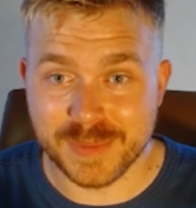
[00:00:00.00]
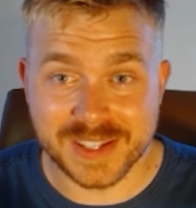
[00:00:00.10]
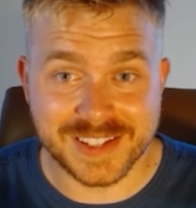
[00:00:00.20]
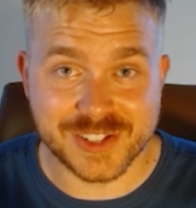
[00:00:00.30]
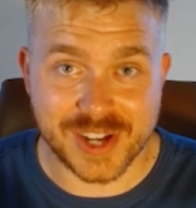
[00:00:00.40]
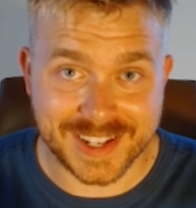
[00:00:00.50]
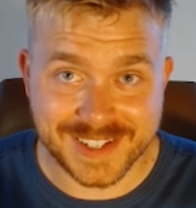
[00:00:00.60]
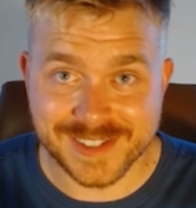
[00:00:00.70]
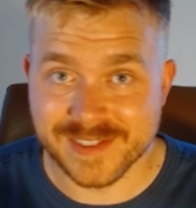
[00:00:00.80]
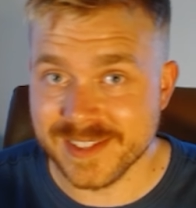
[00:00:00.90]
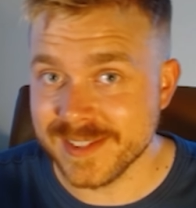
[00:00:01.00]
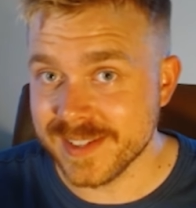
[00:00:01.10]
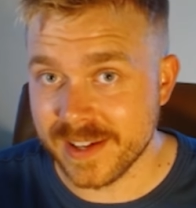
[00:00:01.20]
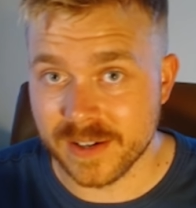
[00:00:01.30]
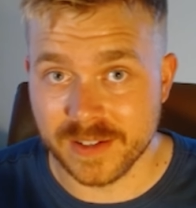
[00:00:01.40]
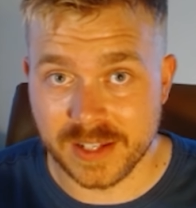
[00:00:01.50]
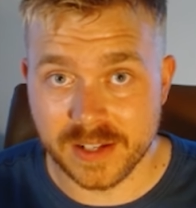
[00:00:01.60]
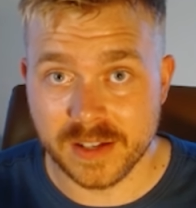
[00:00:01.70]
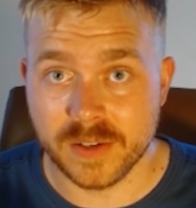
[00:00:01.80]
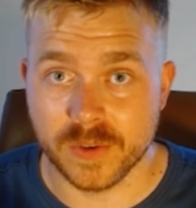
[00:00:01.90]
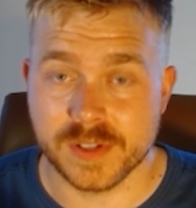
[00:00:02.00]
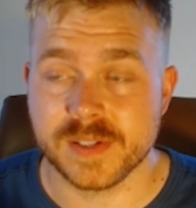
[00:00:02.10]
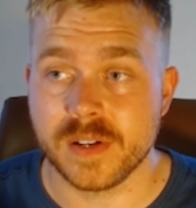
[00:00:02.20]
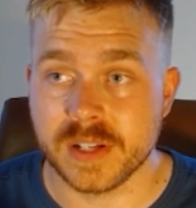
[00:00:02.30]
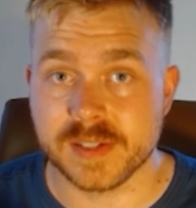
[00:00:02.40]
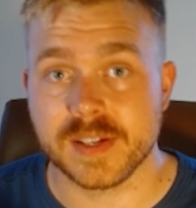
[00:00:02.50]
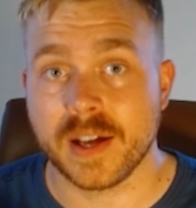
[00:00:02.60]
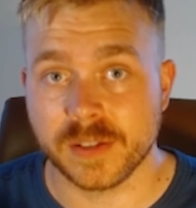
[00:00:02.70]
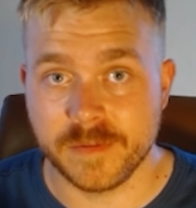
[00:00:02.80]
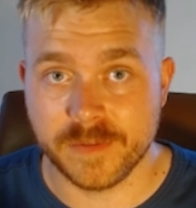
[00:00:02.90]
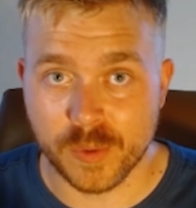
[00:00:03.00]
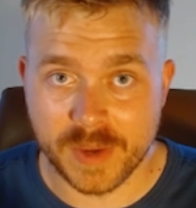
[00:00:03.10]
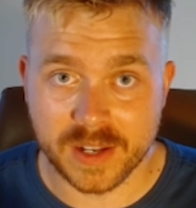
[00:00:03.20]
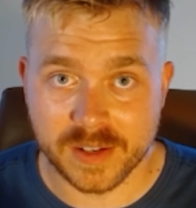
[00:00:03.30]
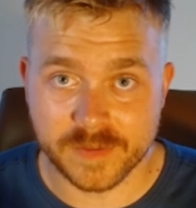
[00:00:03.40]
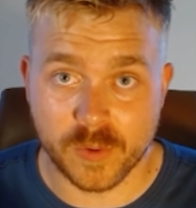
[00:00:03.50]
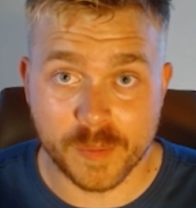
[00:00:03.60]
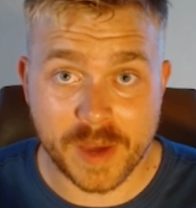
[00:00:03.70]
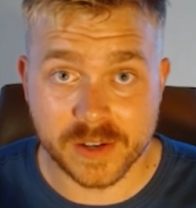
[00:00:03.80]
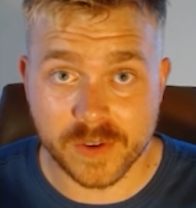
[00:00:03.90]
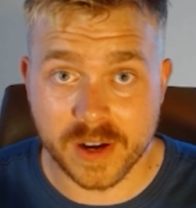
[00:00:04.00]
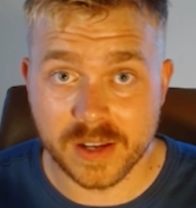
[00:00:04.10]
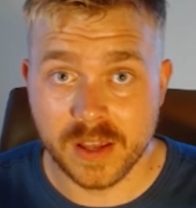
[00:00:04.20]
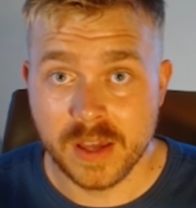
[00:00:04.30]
be changes that are needed or it's not exactly formatted right,